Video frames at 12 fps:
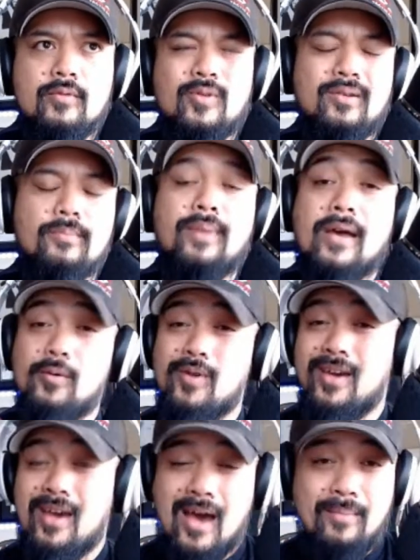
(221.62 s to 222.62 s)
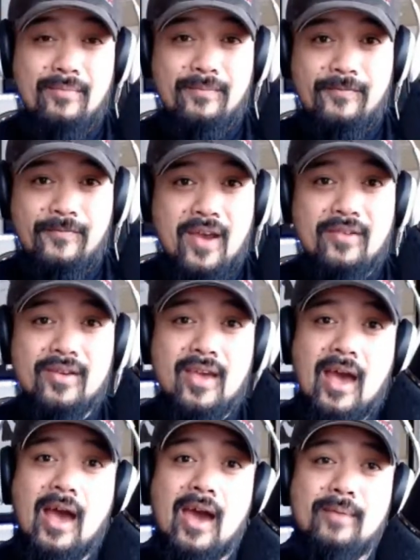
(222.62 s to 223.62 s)
by the way, I'm very
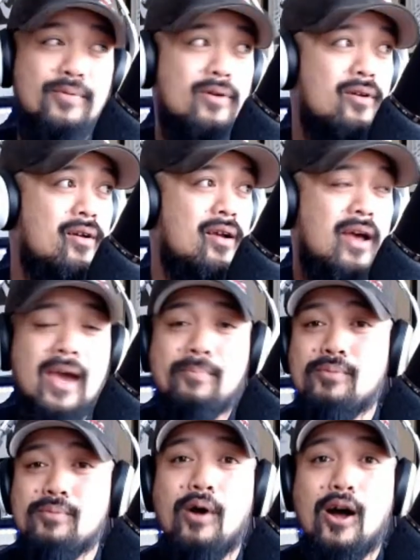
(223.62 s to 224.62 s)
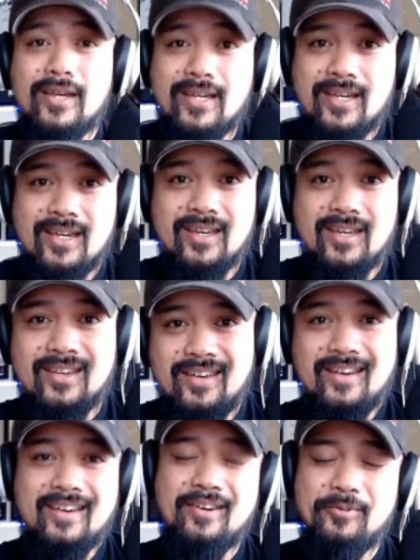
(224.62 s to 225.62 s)
hyperbolic
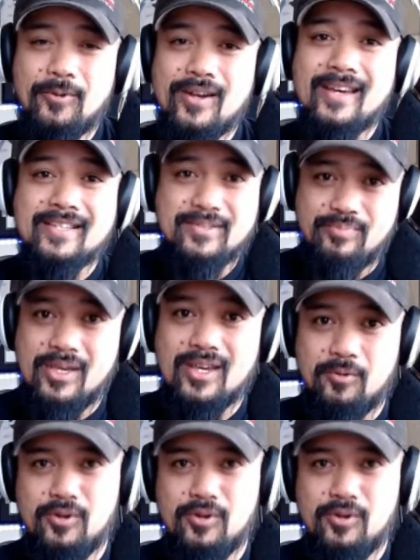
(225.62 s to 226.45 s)
when I speak.